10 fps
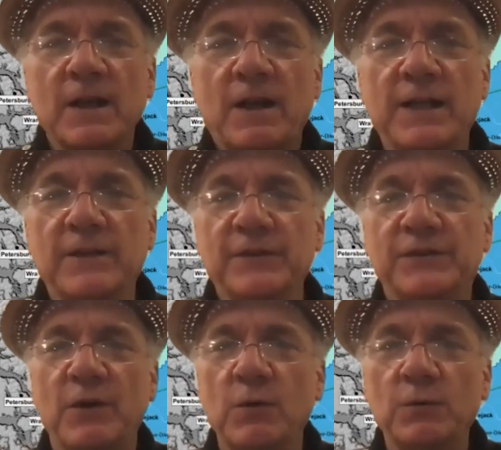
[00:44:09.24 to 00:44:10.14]
kind of
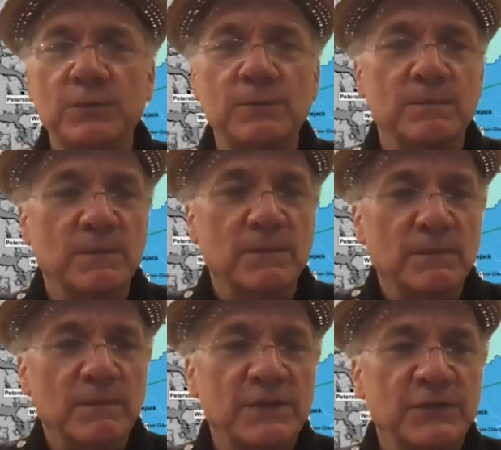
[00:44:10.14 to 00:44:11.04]
its own,
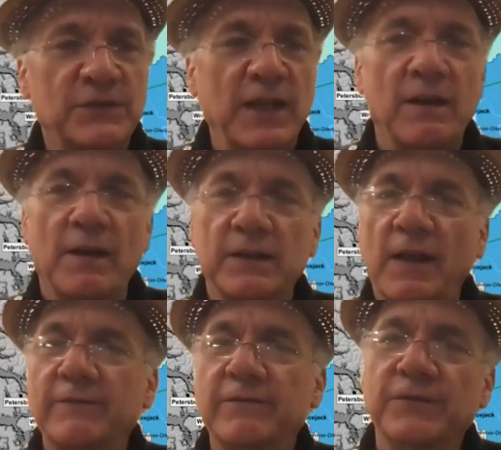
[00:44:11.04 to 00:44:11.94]
it's taken on a
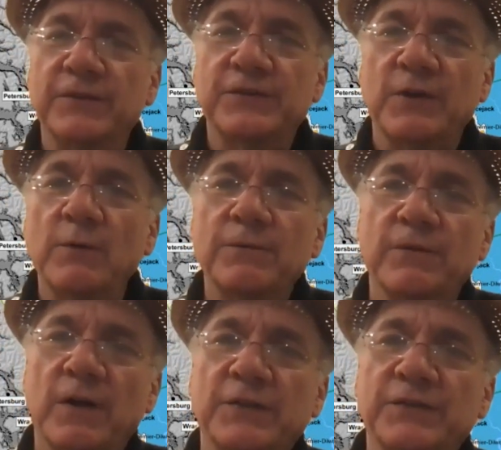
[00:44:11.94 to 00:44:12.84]
life of its own
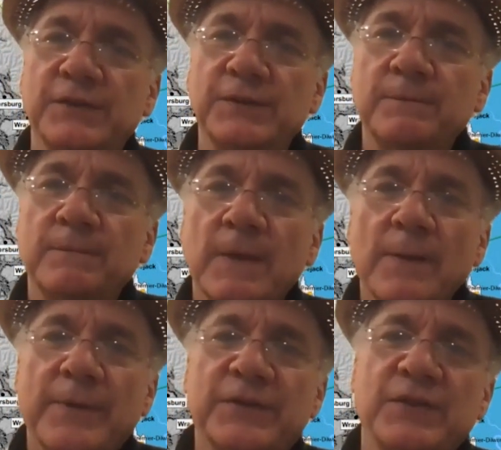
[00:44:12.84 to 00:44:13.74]
for us. And
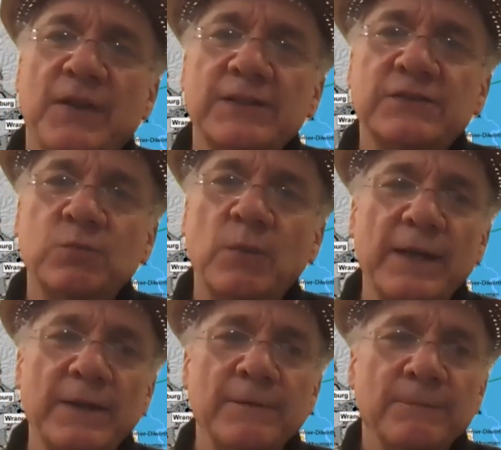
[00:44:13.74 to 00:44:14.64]
it's a nice
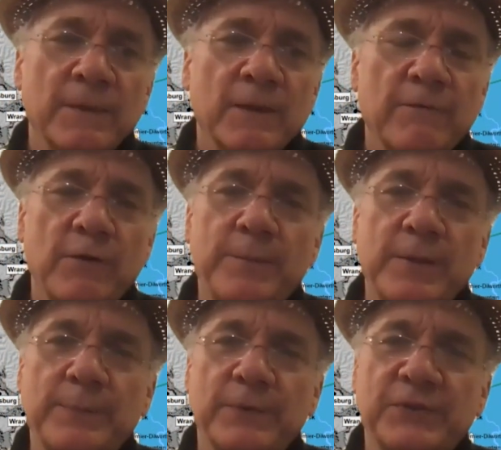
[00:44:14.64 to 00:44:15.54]
way for
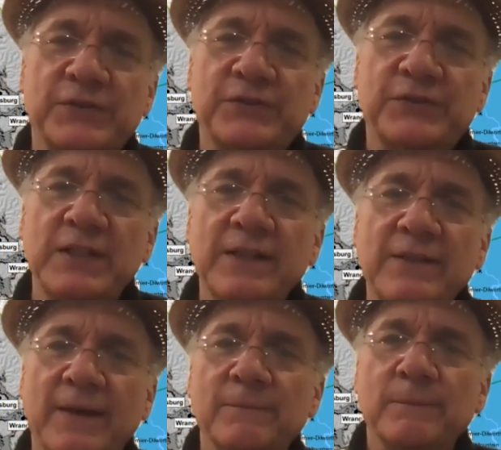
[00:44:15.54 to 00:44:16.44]
people to see
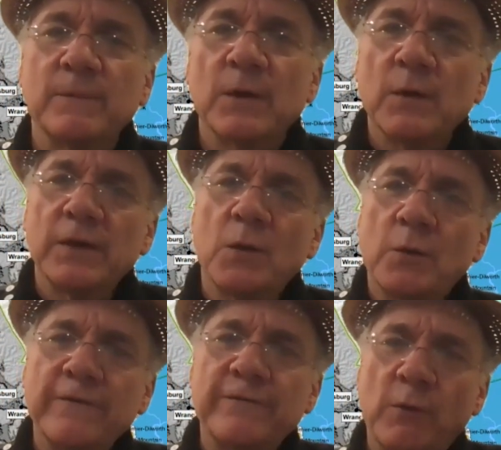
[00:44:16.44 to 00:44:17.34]
that,
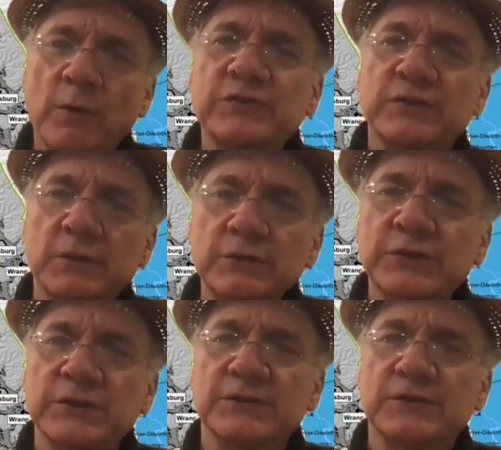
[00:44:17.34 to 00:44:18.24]
we're for
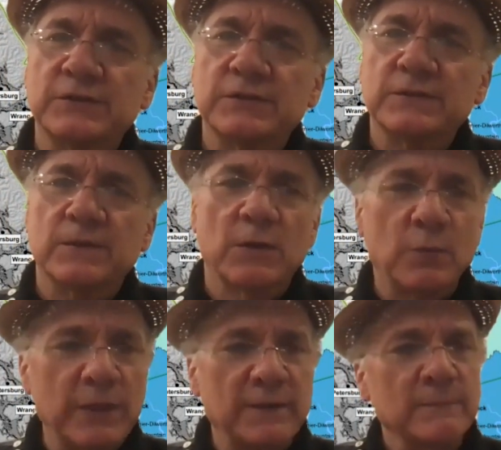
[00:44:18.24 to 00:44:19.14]
solutions.
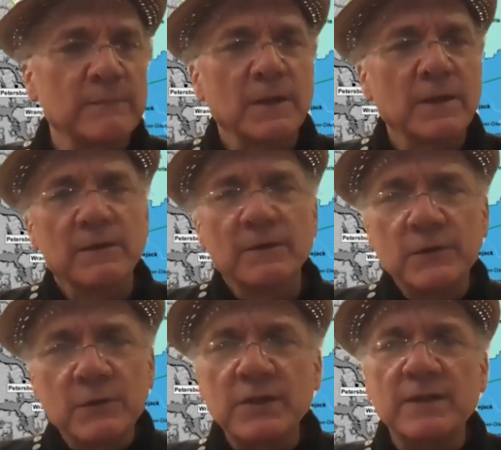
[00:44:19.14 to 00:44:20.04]

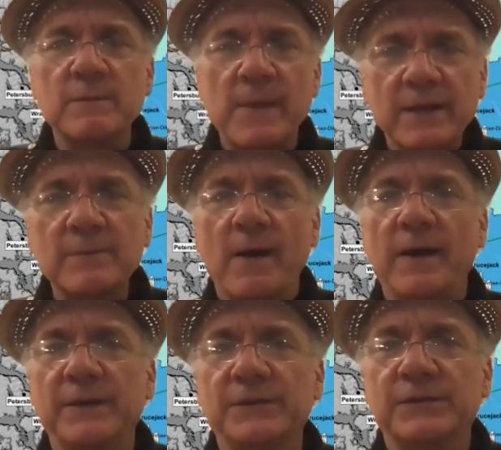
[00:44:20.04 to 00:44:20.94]
You can make
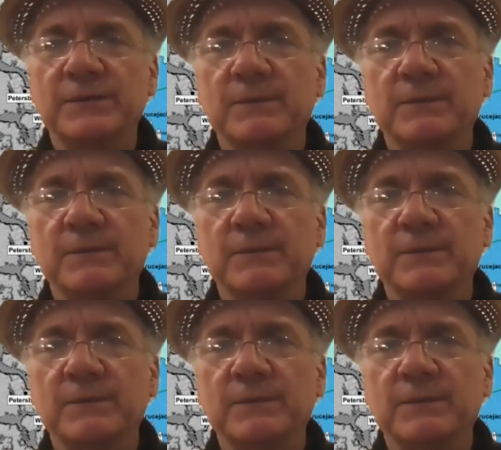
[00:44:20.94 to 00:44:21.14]
mines,